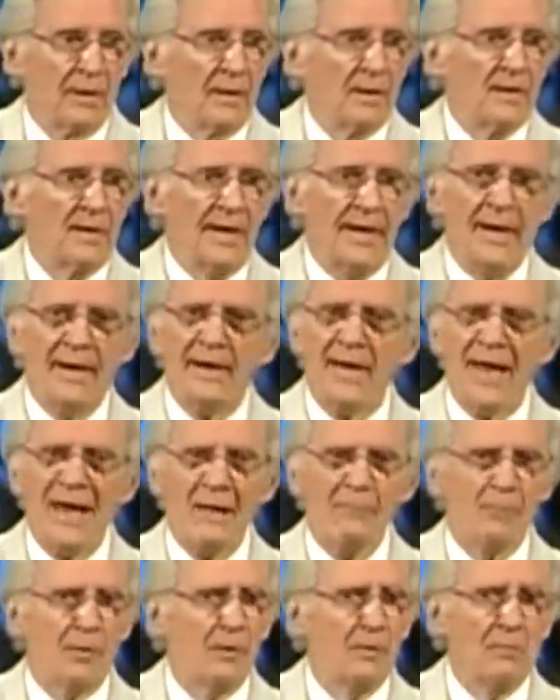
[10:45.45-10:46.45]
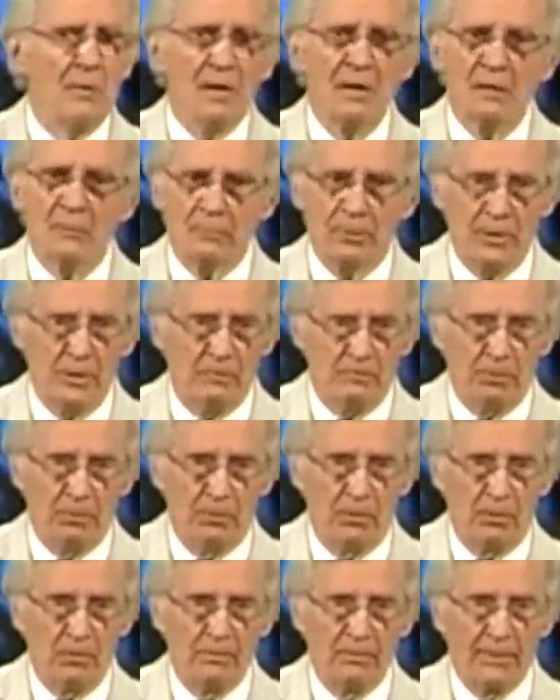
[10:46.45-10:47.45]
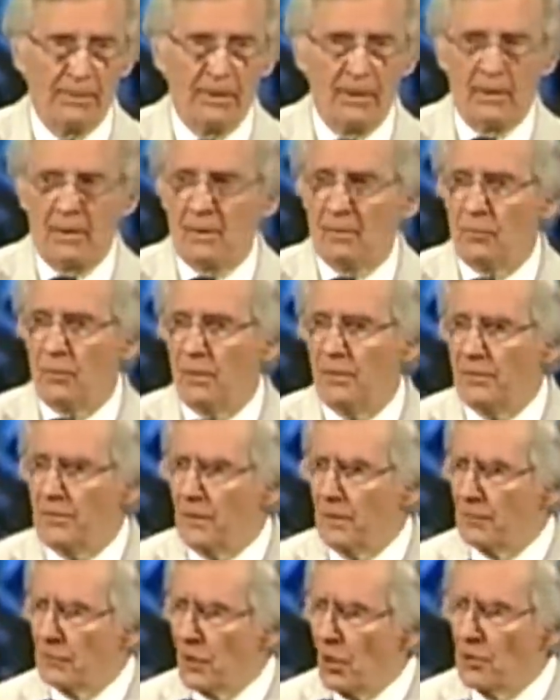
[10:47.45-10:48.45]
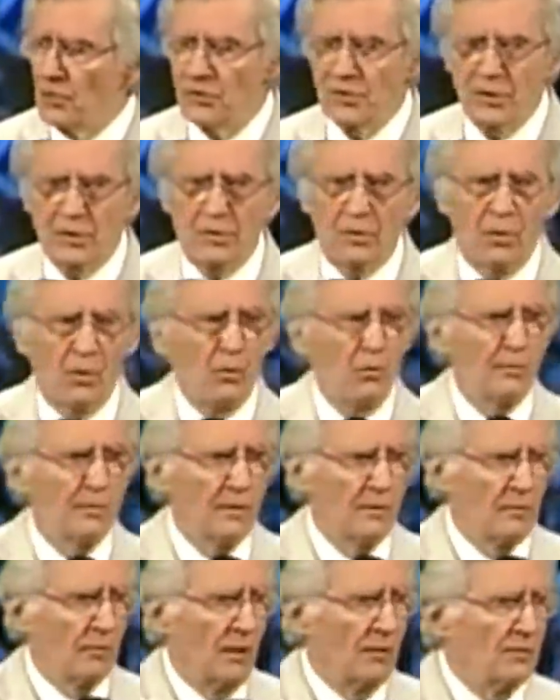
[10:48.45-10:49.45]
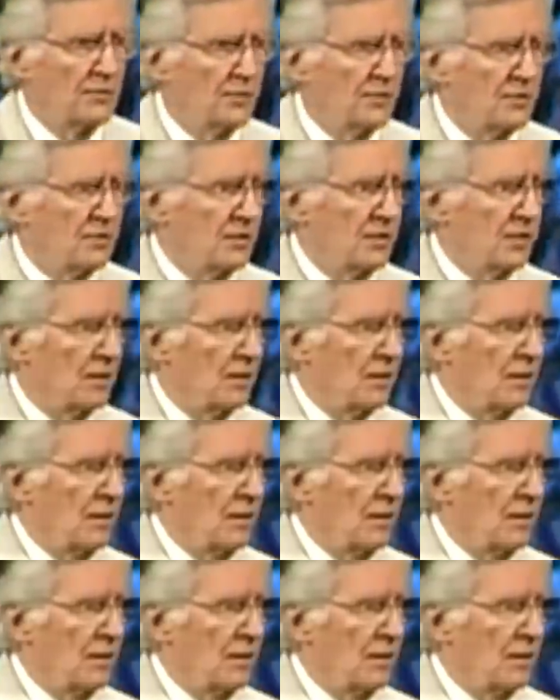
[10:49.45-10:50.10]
It can't happen among a people where there are those that are holding grudges,